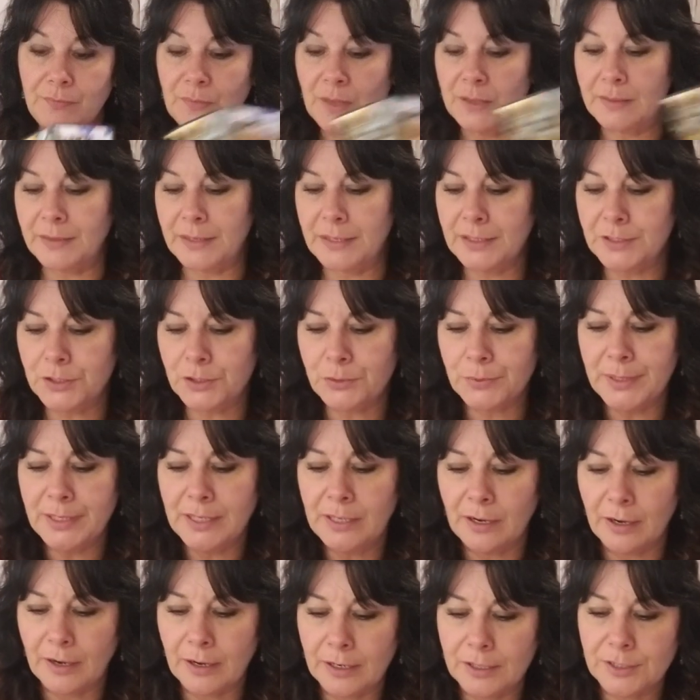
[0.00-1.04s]
These three
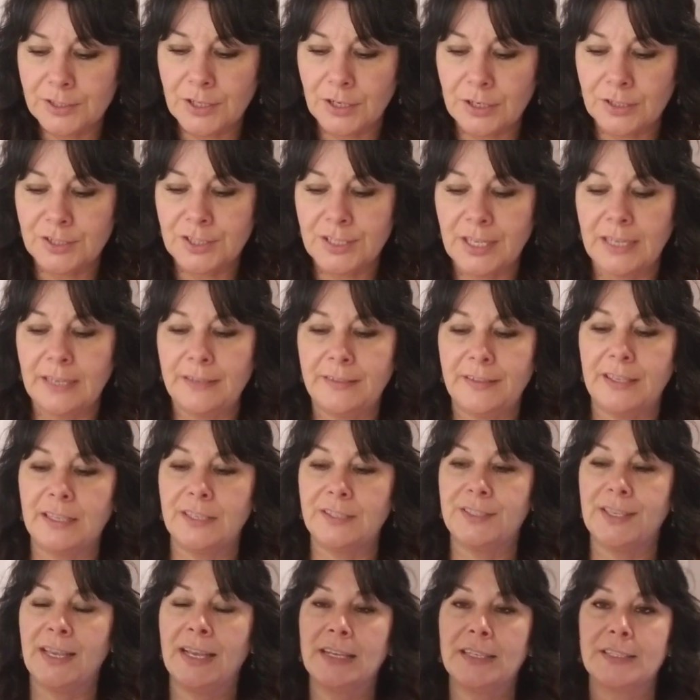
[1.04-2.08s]
cards are saying the
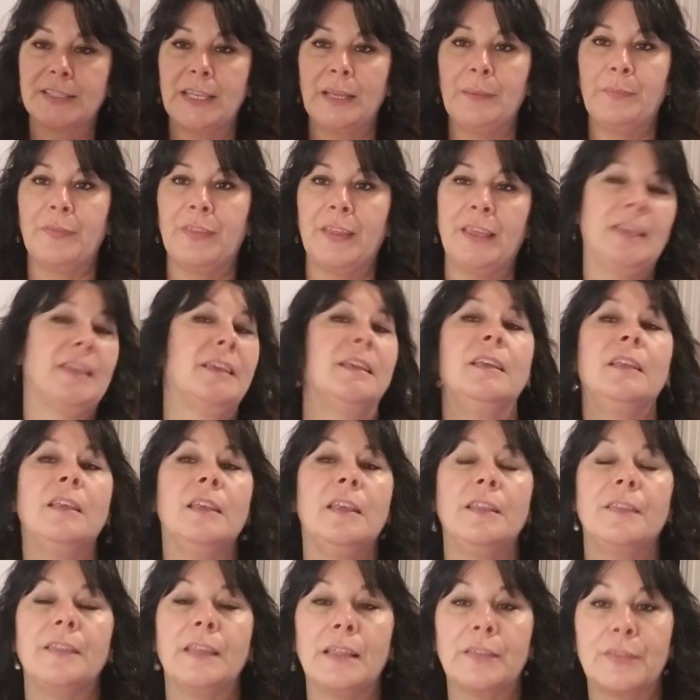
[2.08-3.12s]
exact same thing
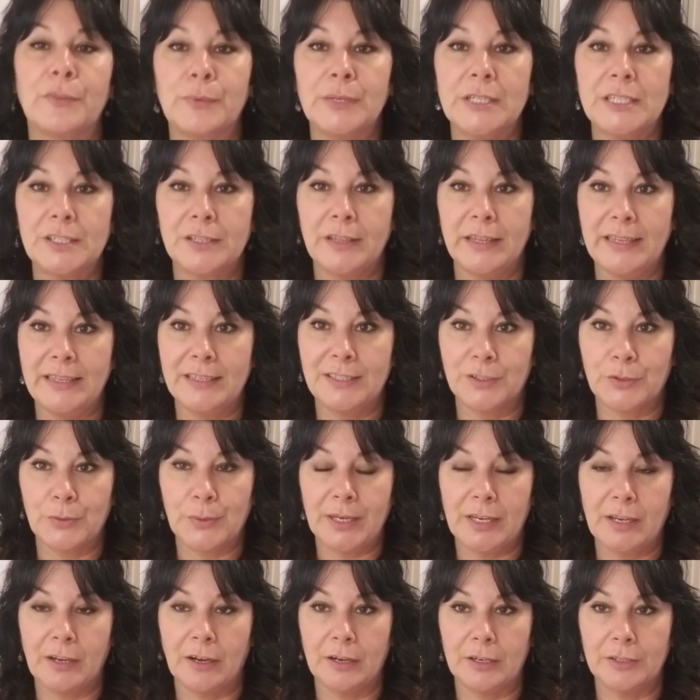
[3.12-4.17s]
that three, these three
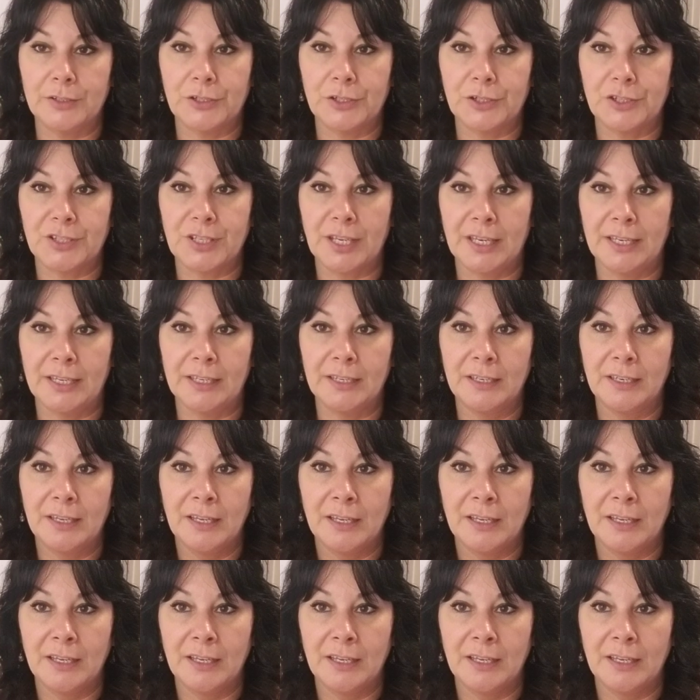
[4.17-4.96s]
cards are saying.